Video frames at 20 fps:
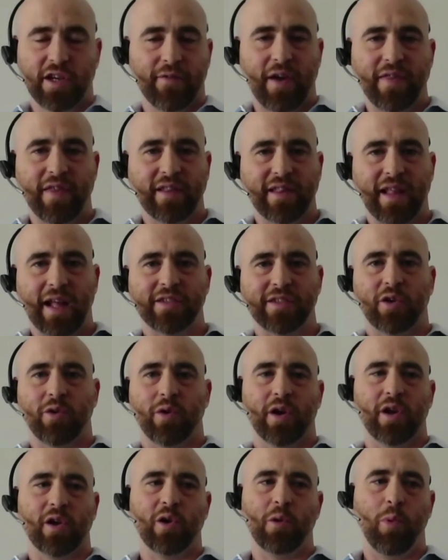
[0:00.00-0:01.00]
I think that's a
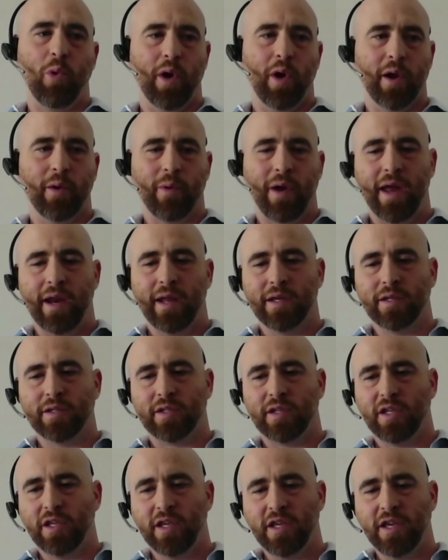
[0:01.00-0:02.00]
critical point, right? Is
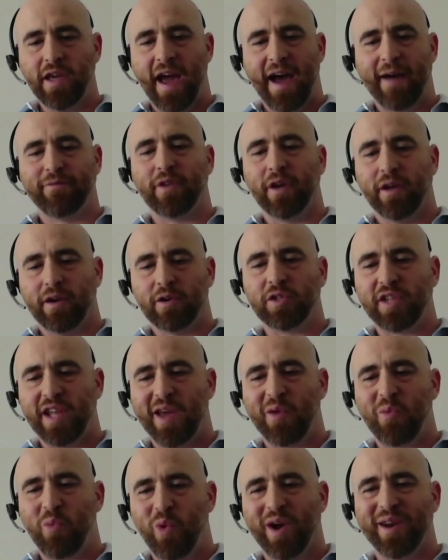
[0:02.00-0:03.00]
you have to
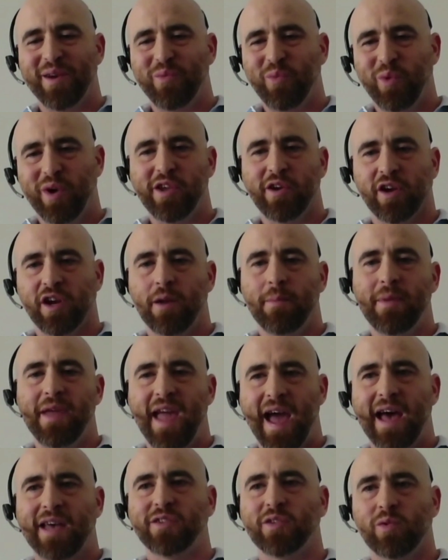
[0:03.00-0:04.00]
understand what you're going to be
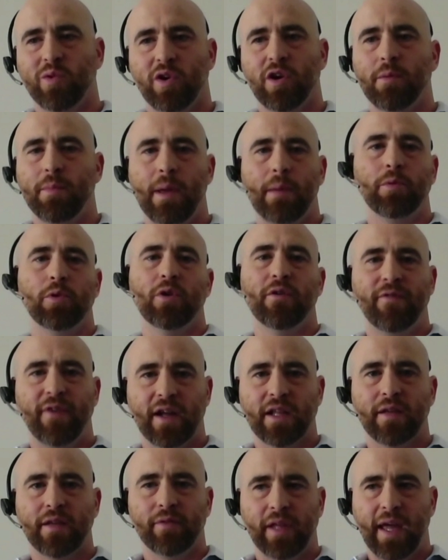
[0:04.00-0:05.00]
asked in order to be able to
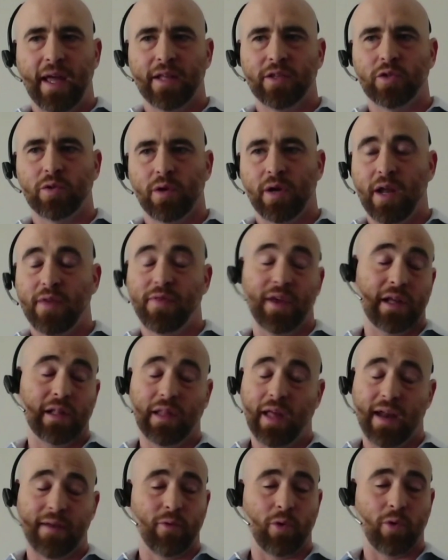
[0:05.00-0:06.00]
effectively answer it. And I think a
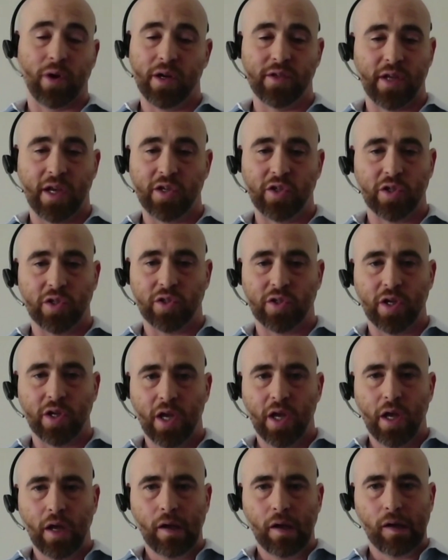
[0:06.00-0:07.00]
lot of organizations,
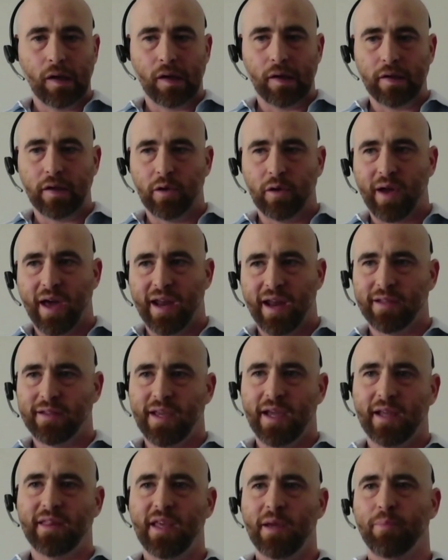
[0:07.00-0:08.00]
you know, kind of
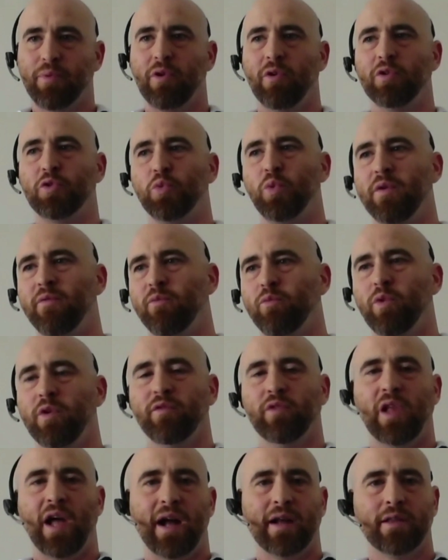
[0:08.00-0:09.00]
take the approach, we've
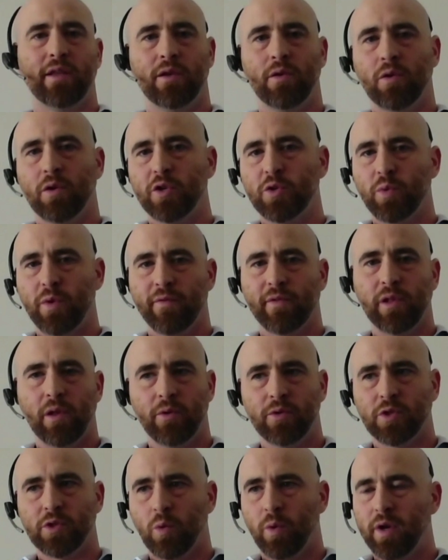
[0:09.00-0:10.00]
locked the doors, we've
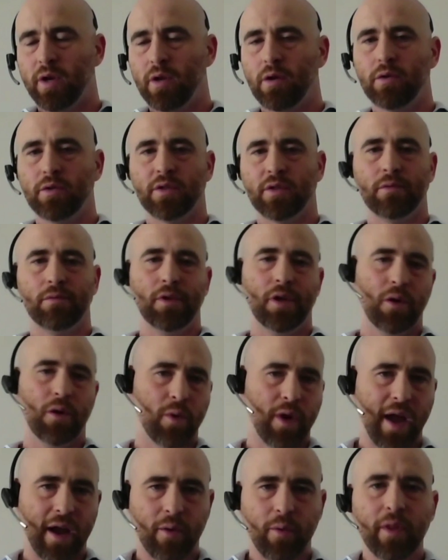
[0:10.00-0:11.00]
closed the windows, and, you know, we're
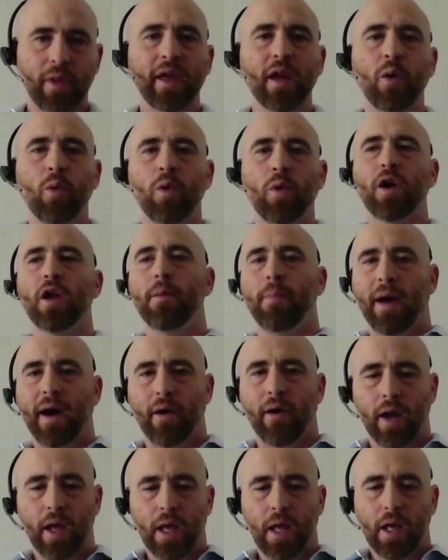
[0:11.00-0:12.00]
not really going to worry
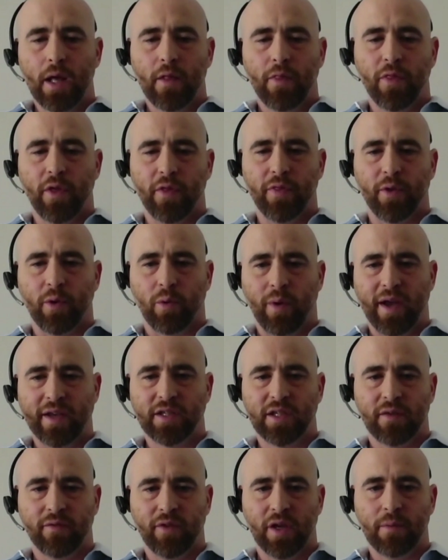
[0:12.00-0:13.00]
about the
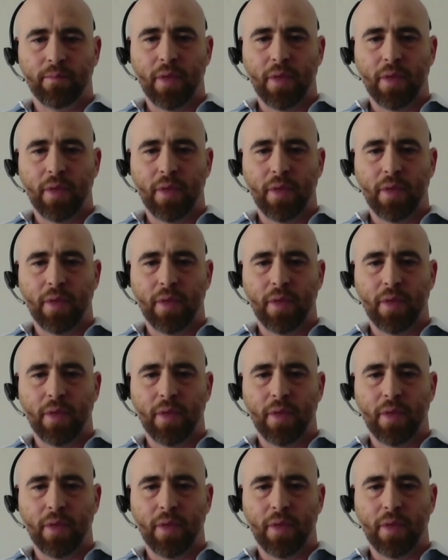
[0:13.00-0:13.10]
rest of it.